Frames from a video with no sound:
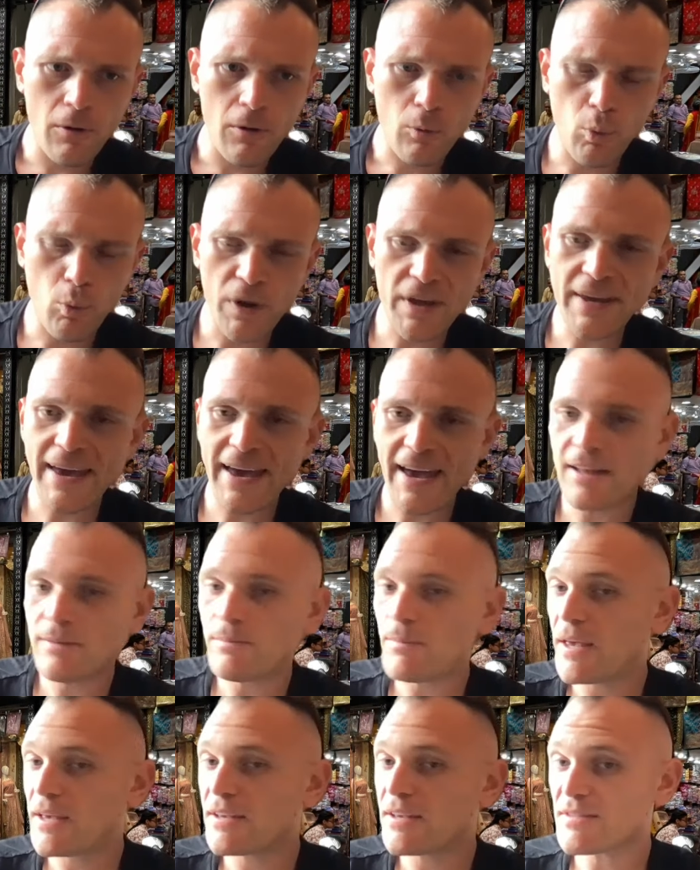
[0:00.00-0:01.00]
we
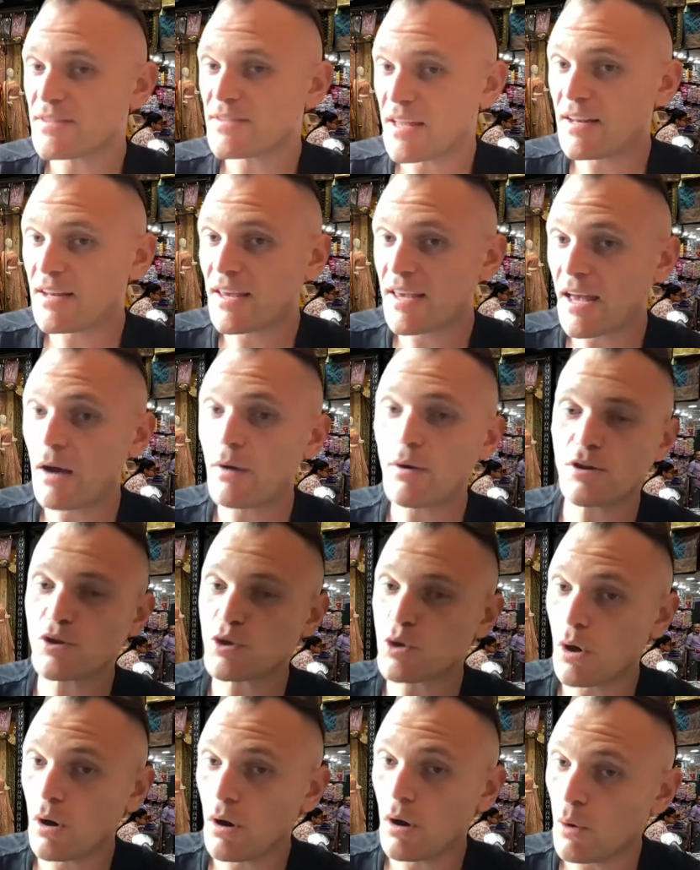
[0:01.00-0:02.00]
can make standing out
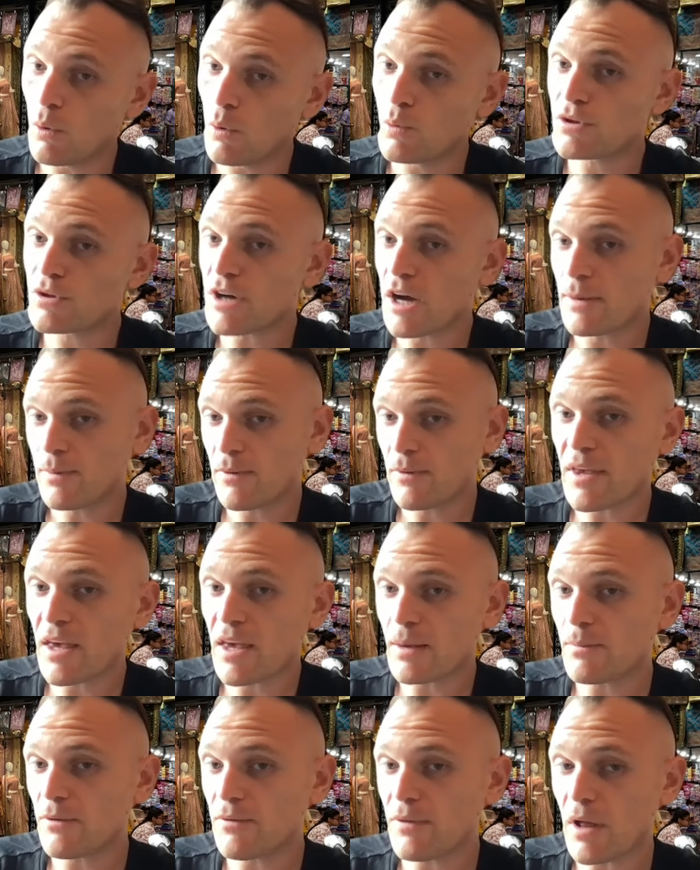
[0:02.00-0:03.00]
its own type of
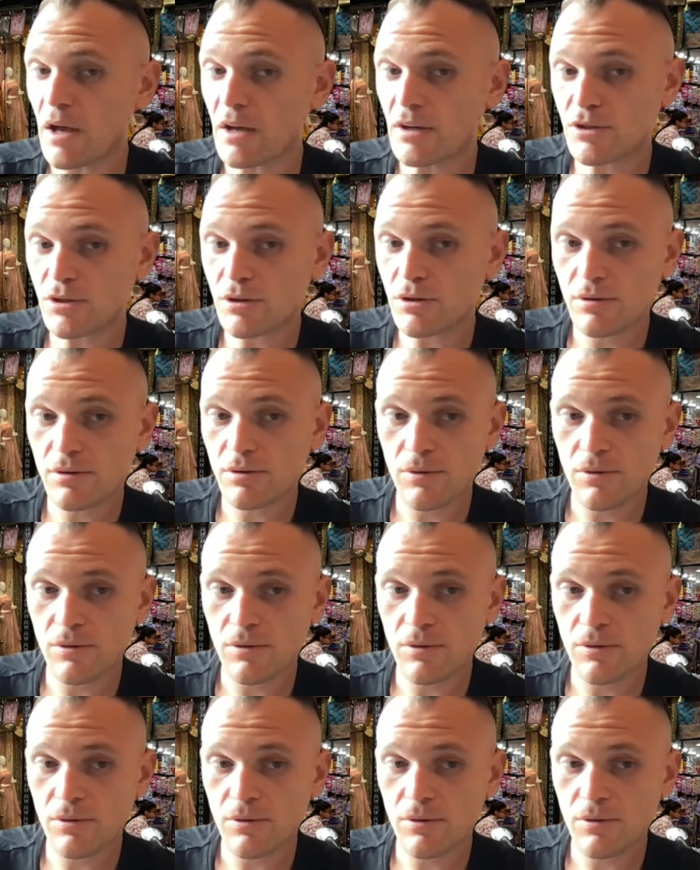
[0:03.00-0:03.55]
camouflage.